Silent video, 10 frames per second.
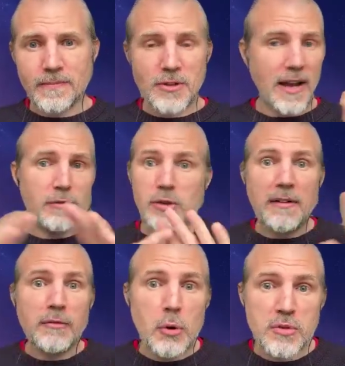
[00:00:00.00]
You
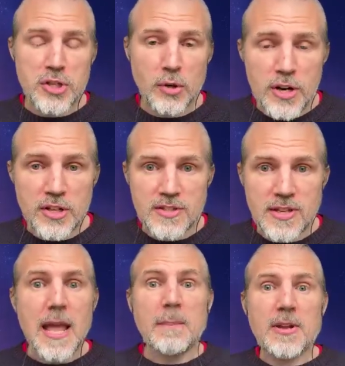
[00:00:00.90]
have no
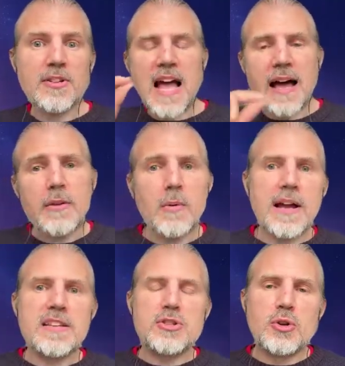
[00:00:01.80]
choice because
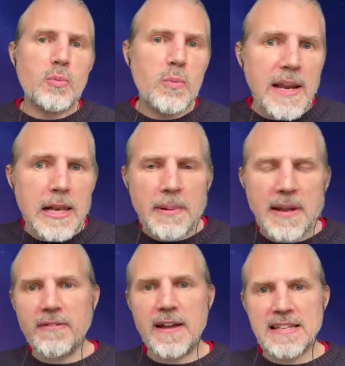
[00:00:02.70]
otherwise you will
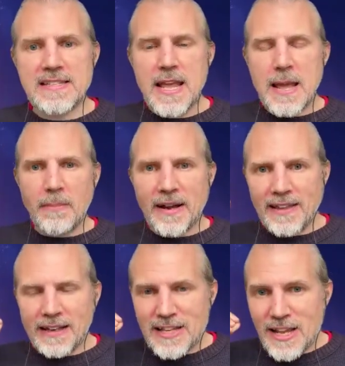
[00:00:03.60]
be faced by
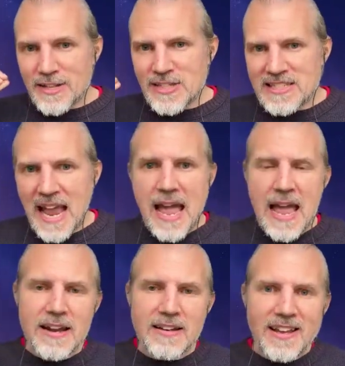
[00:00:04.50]
that
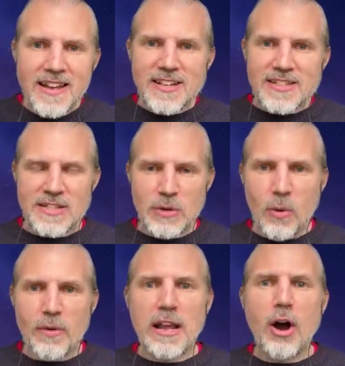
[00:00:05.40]
sad
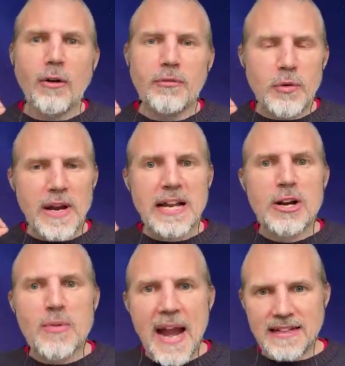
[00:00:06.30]
story of
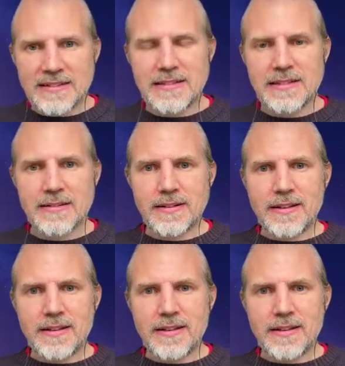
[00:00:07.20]
regret.